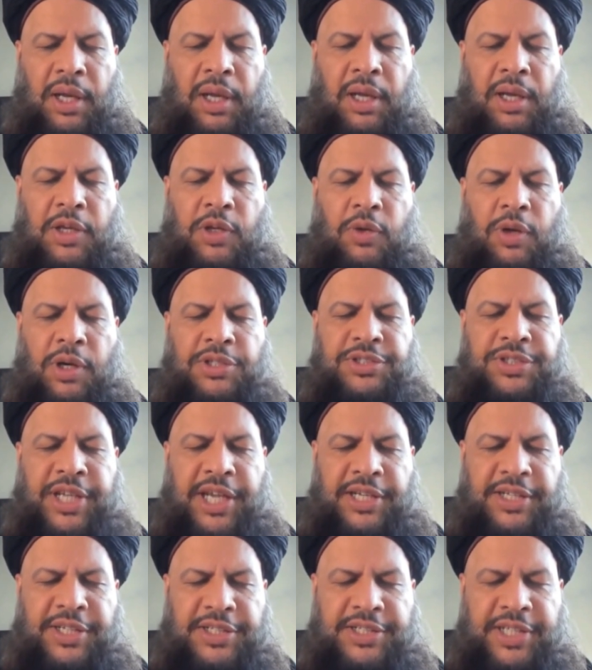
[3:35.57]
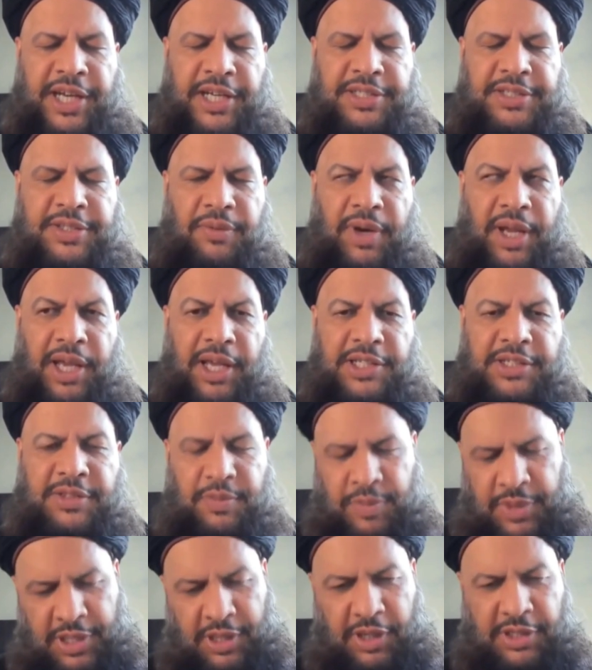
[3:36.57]
uh, your status gets raised,
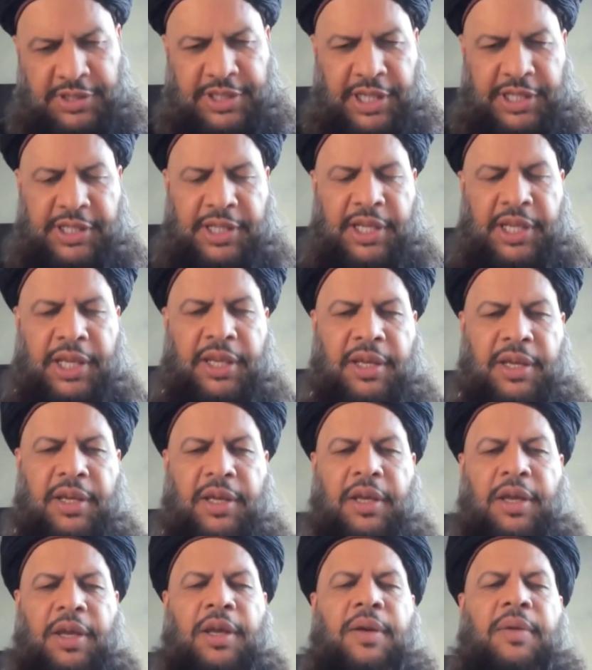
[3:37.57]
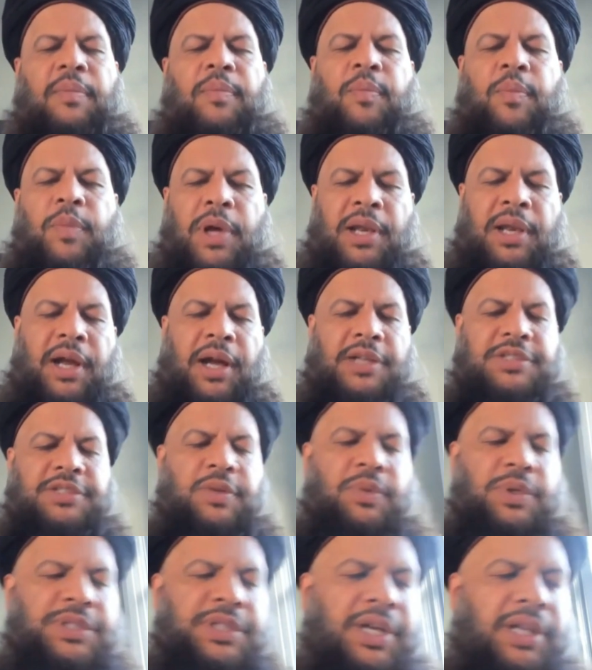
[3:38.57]
because actually Allah
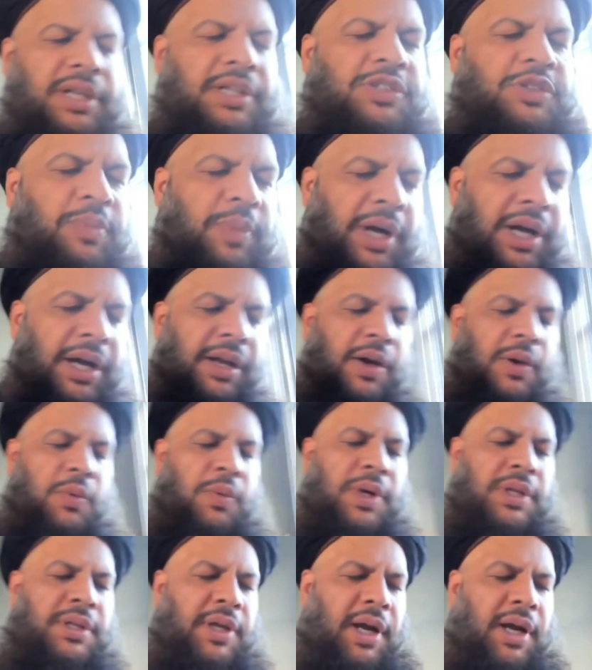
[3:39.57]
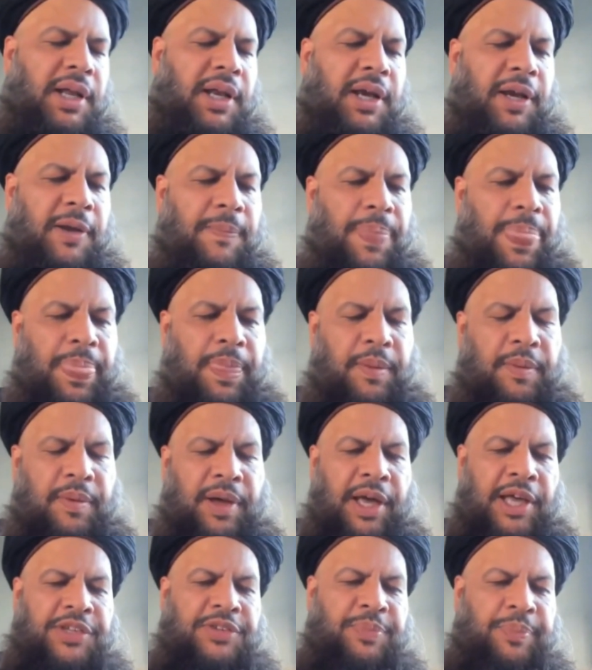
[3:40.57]
Azza wa Jal Subhanahu wa ta'ala
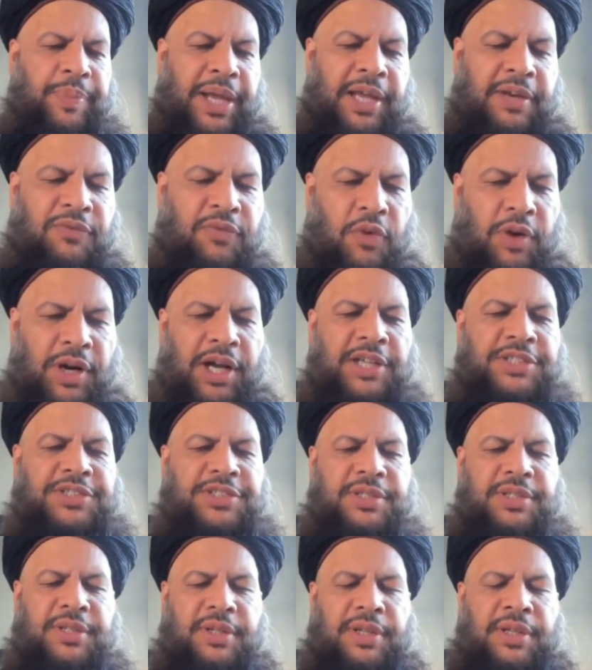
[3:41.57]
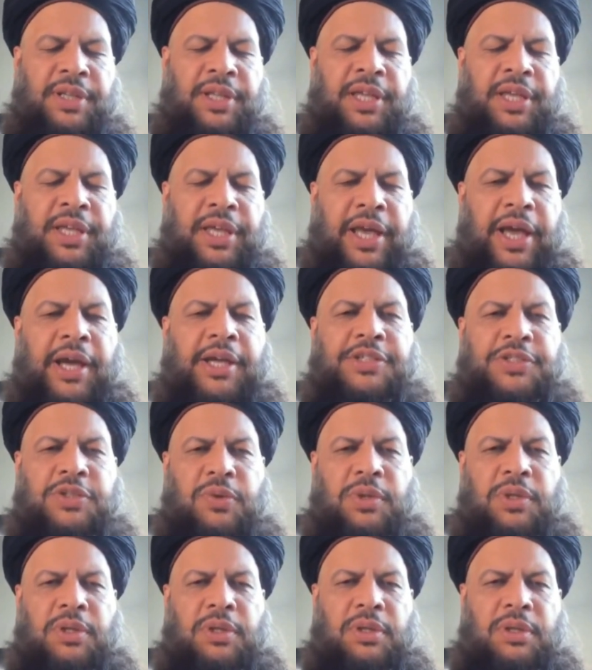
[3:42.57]
has made for us the
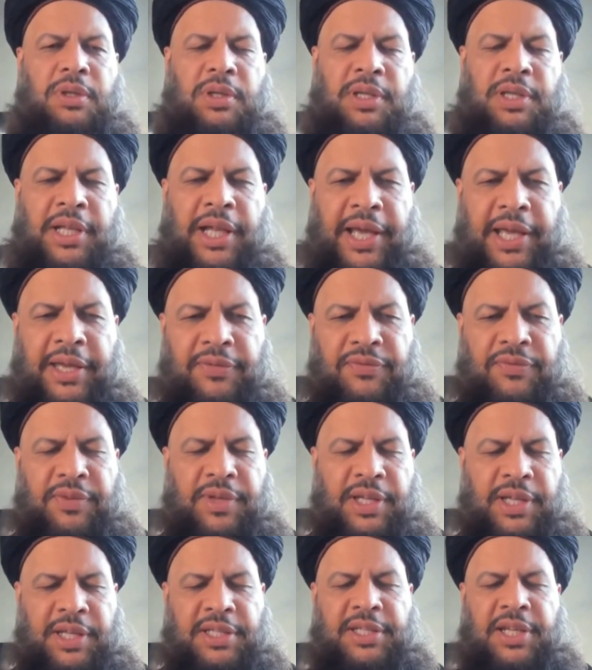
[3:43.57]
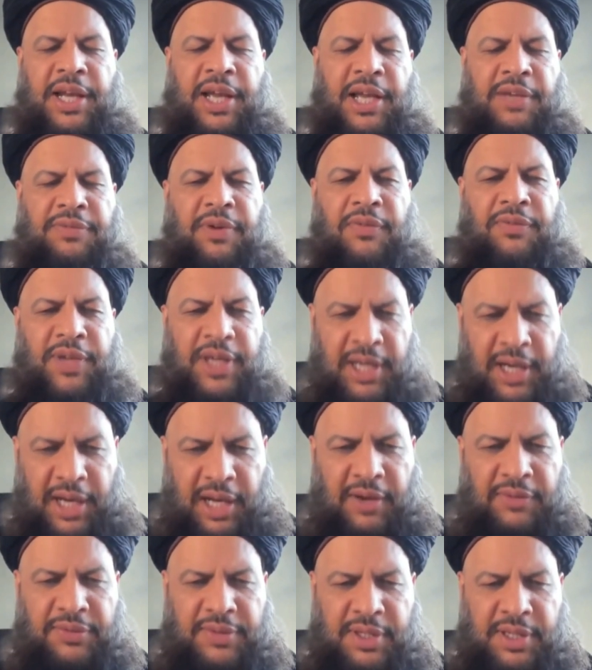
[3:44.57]
actual life, the life of
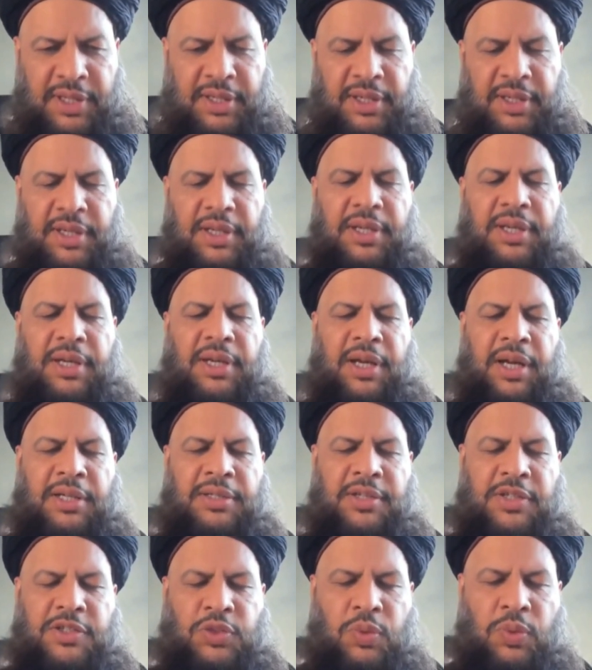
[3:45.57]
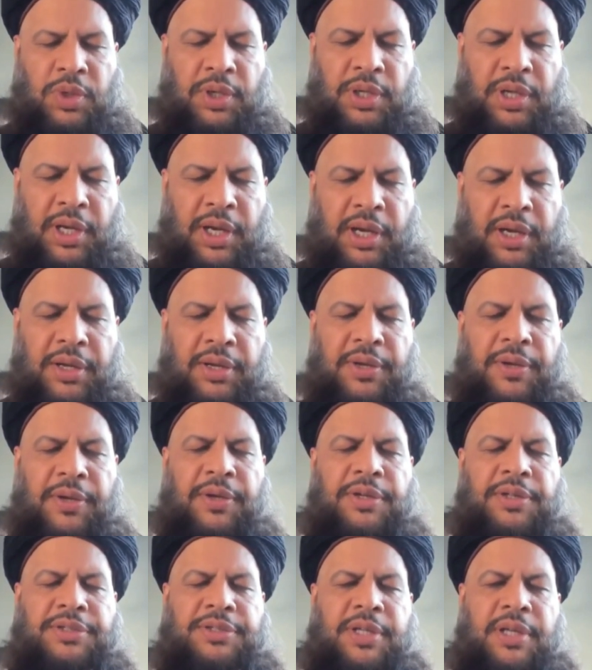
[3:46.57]
hereafter. As Rasulullah
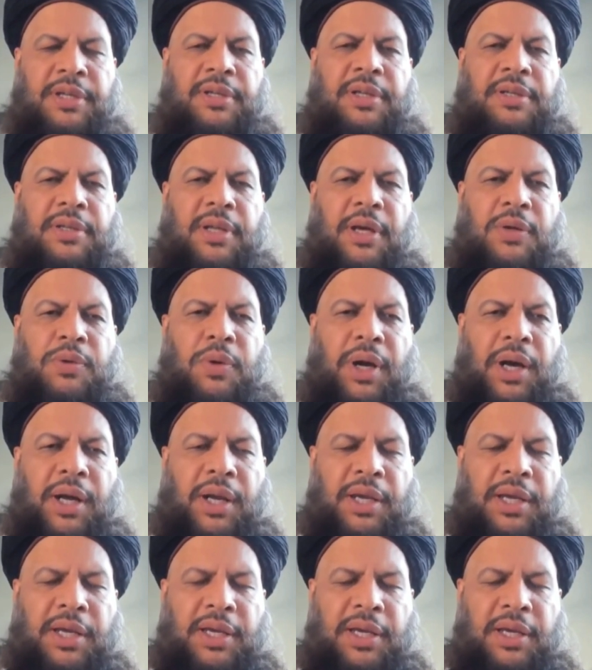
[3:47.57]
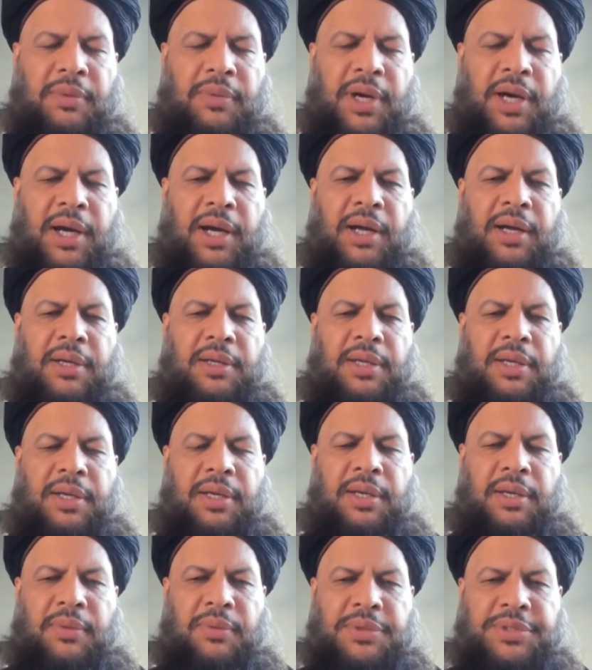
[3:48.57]
Sallallahu Alaihi Wa
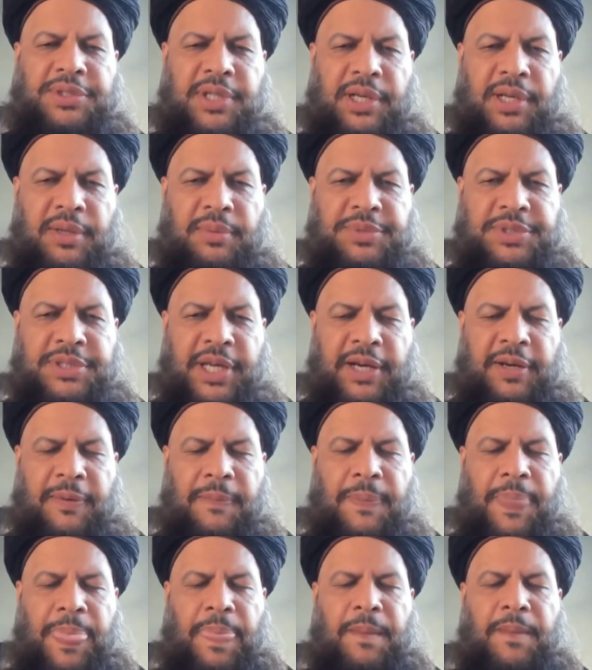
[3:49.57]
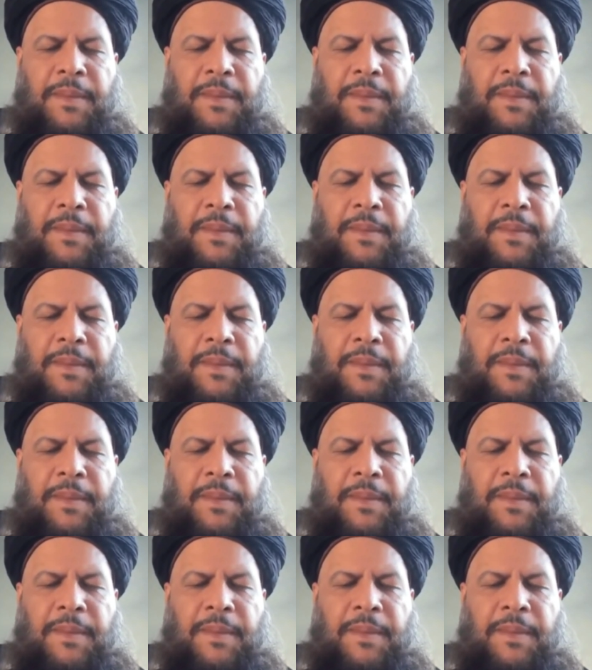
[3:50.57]
Alaihi Wa Sallam said,